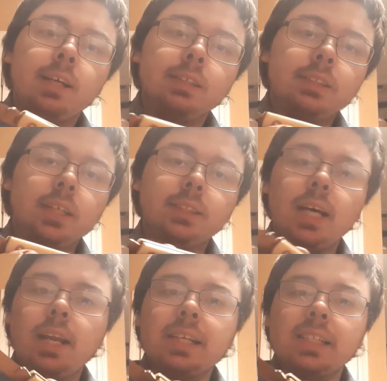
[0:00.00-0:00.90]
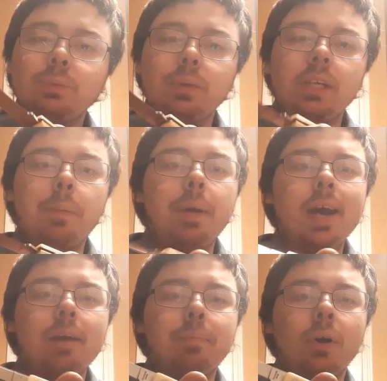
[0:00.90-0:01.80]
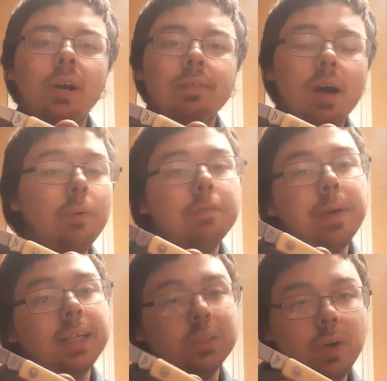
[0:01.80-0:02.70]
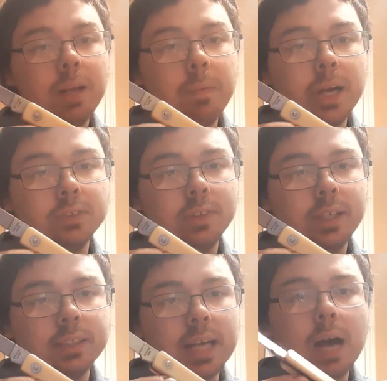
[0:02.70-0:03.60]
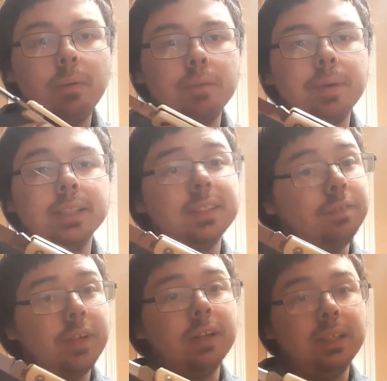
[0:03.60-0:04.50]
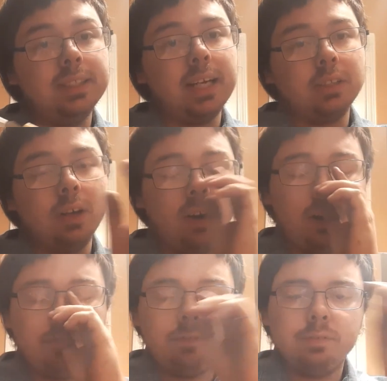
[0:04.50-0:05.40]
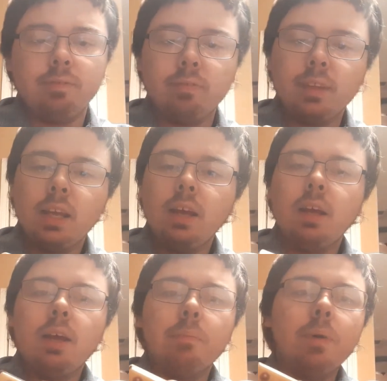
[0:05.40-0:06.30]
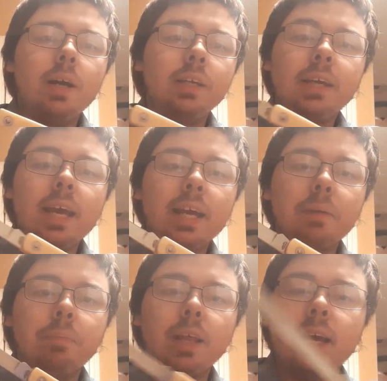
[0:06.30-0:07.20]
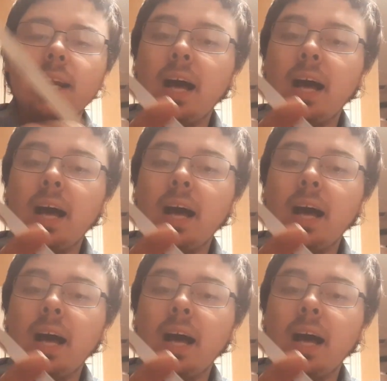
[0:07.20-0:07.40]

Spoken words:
So it's not like that's really a bad burn. If I would have paid $20 for this, I would have been severely ticked off. But you can't complain.